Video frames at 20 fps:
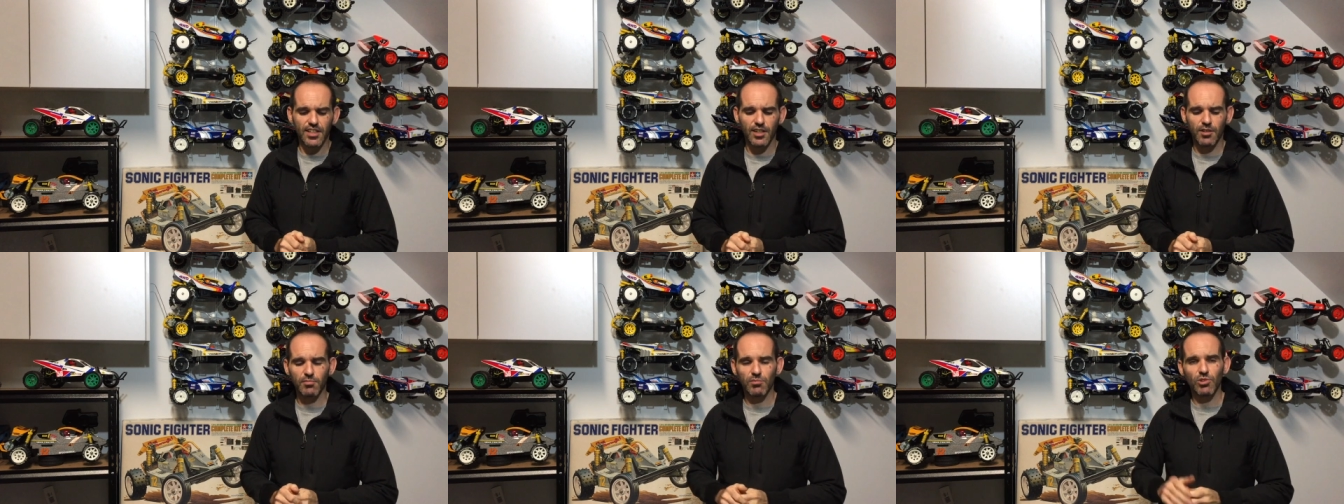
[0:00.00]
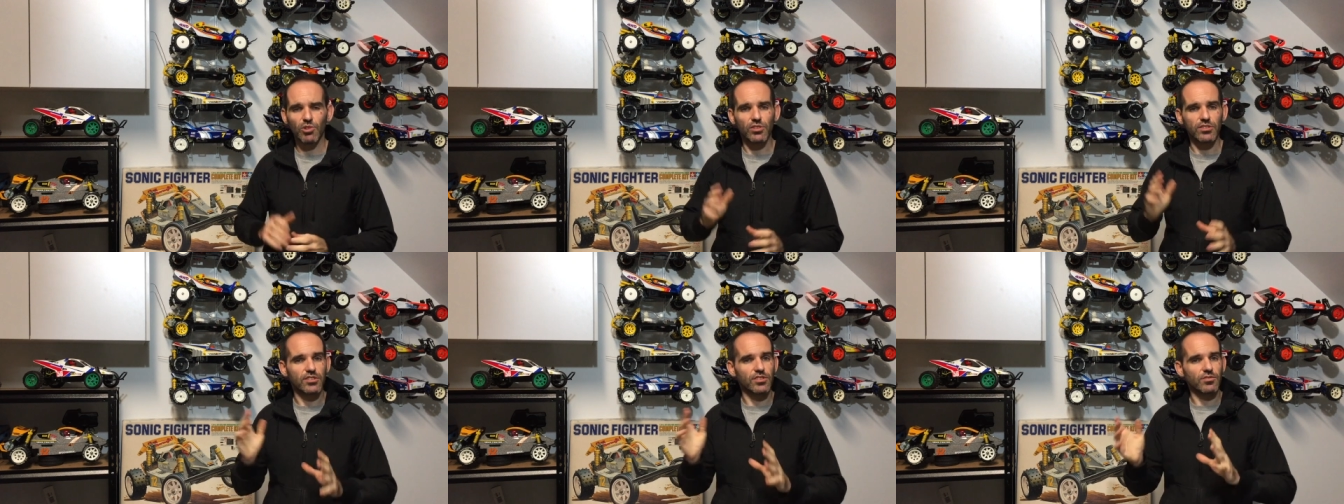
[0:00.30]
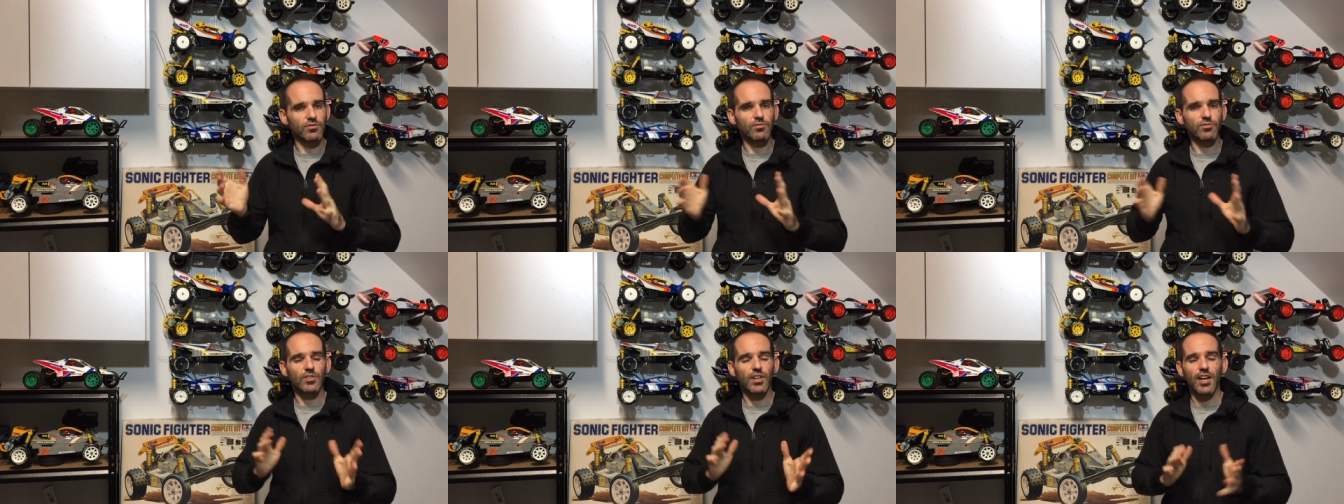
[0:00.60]
Um, lots
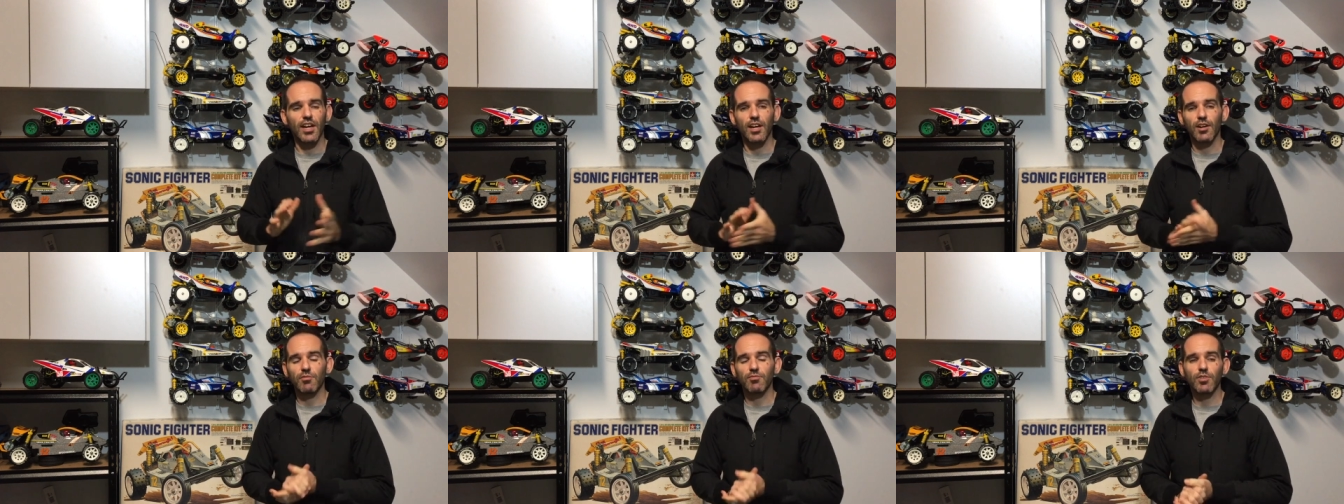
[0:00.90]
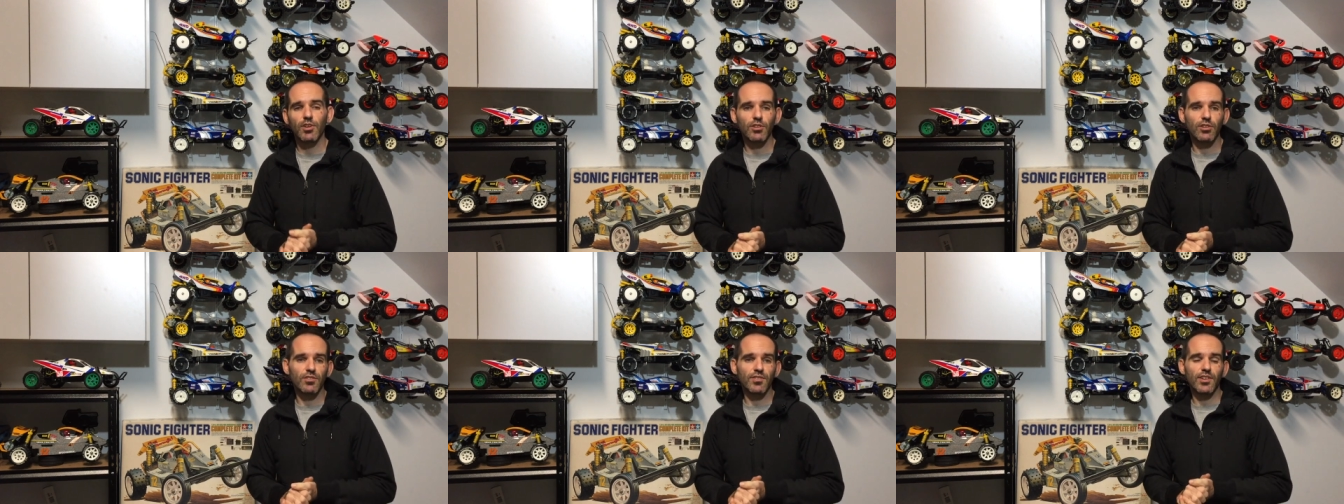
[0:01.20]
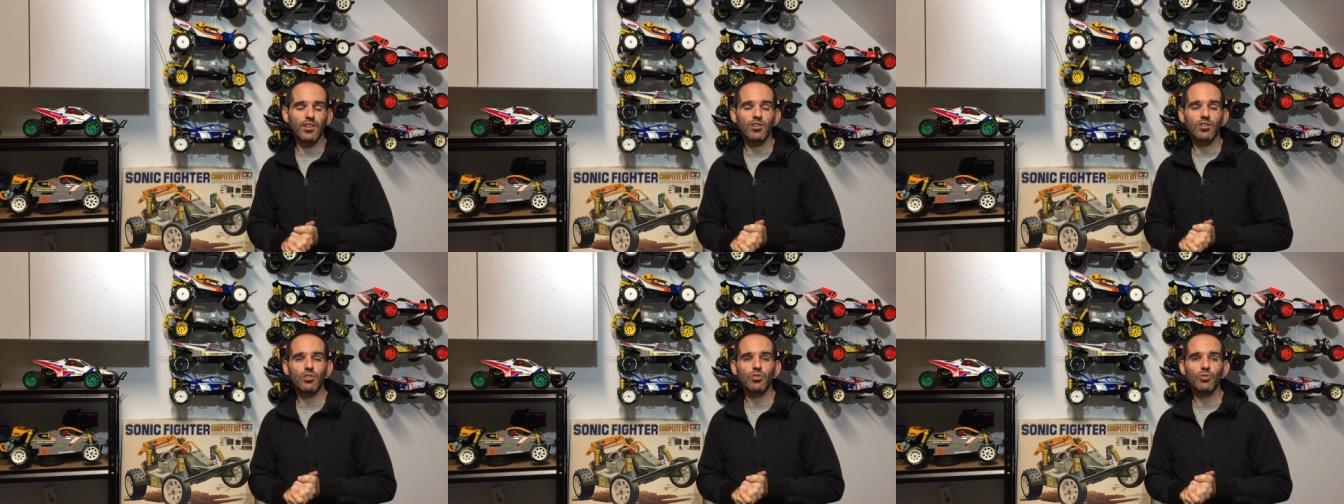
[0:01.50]
of uh, very,
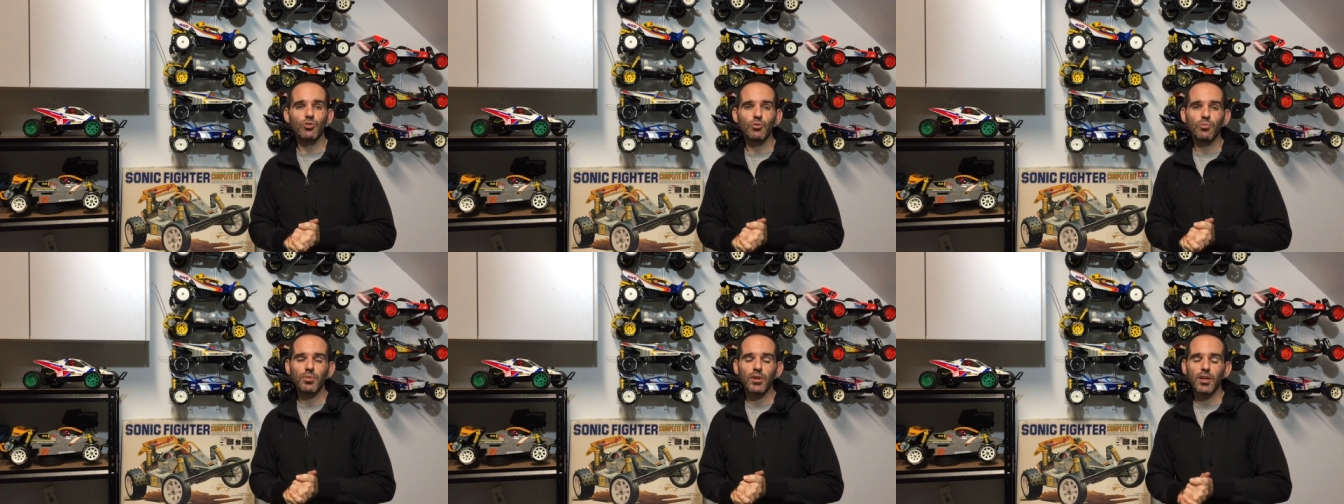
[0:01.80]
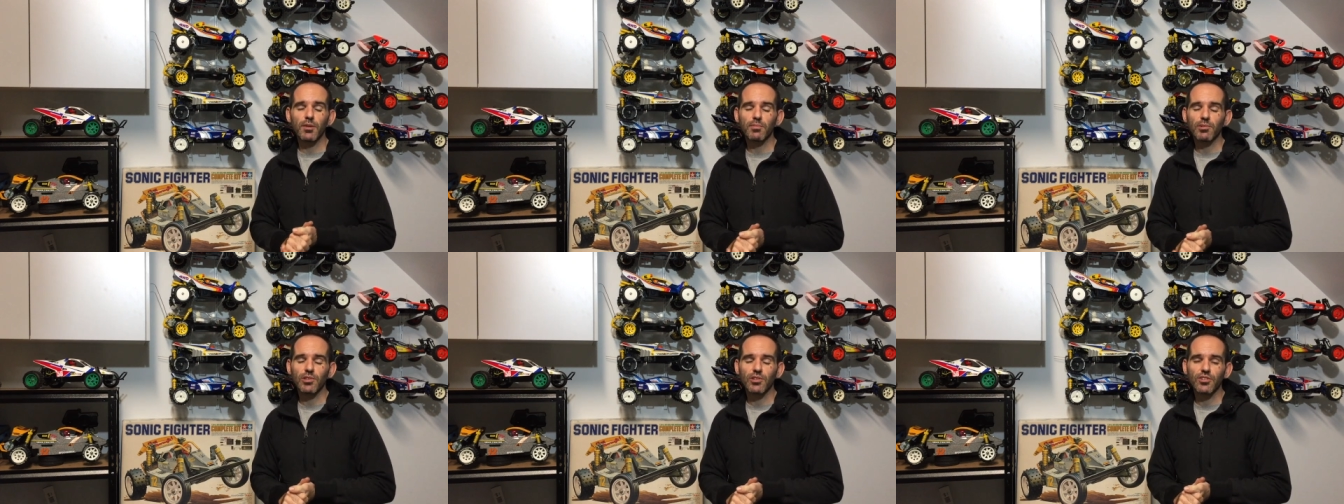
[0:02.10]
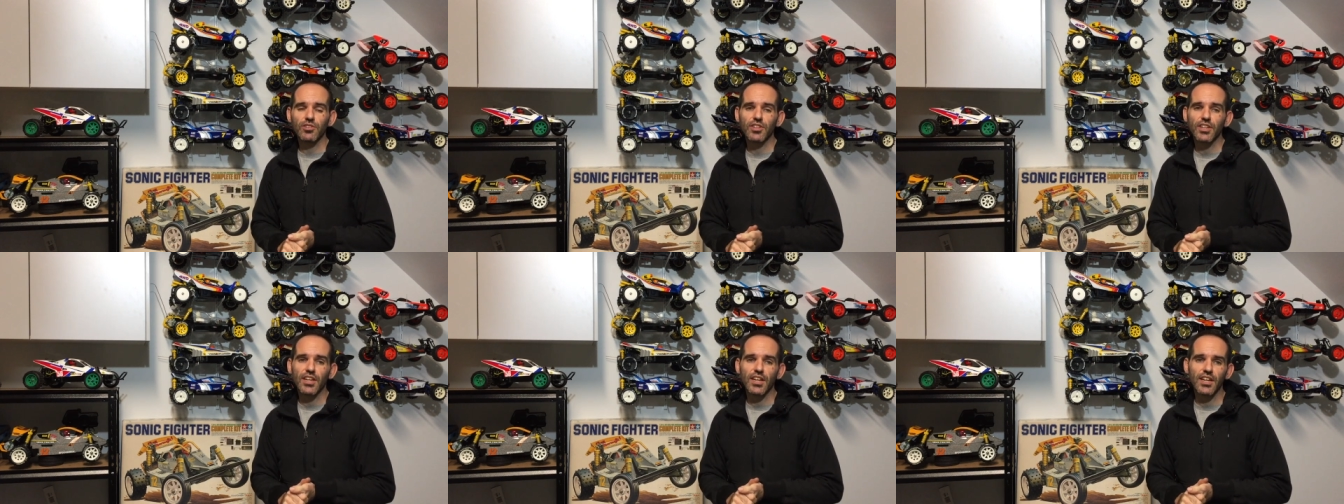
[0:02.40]
very cool people
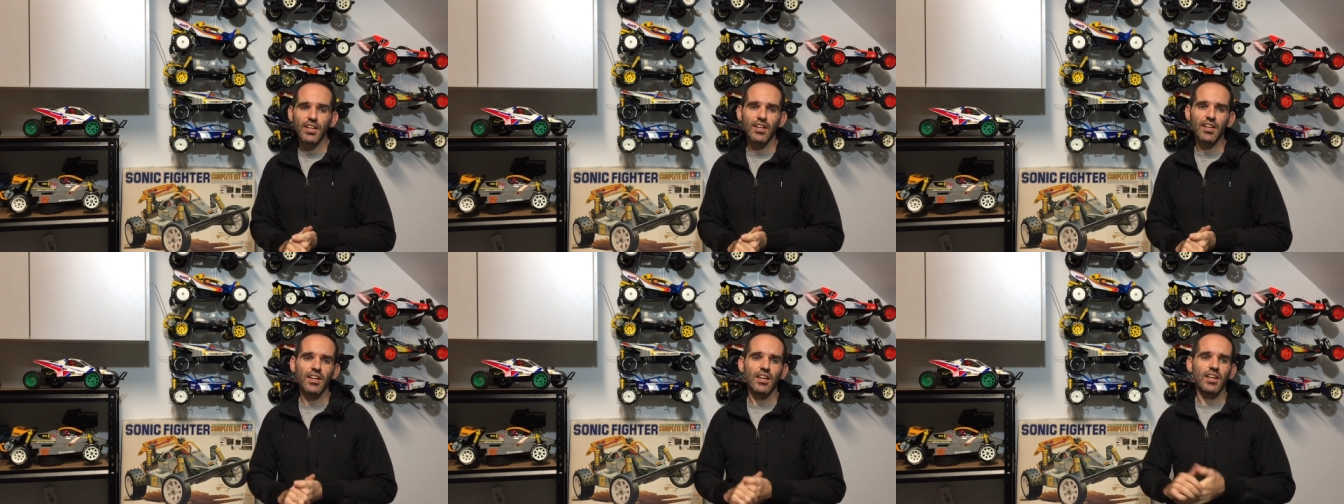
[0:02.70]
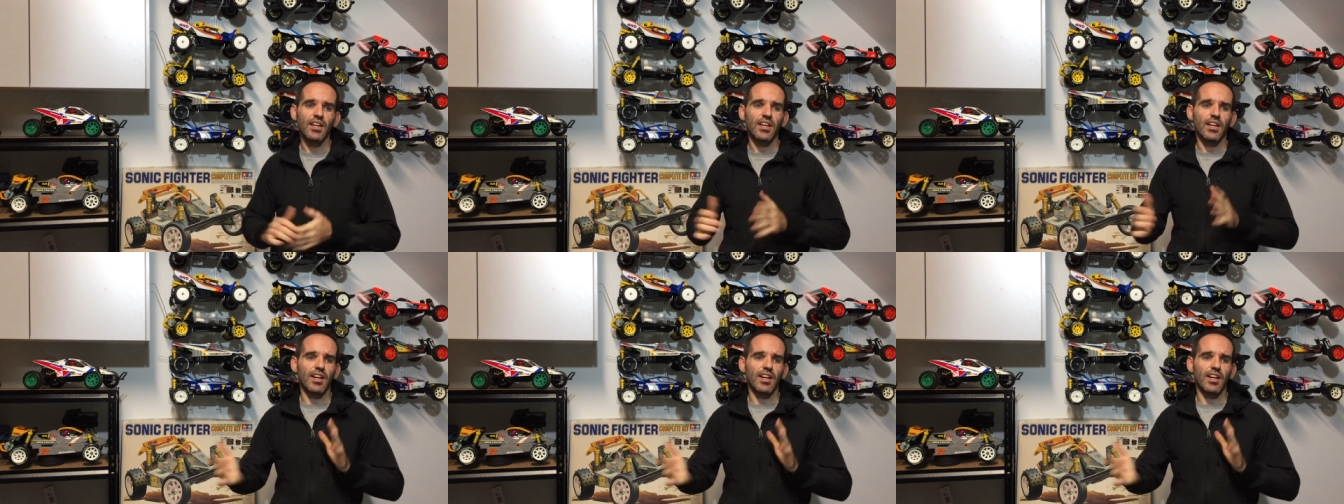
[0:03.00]
on there,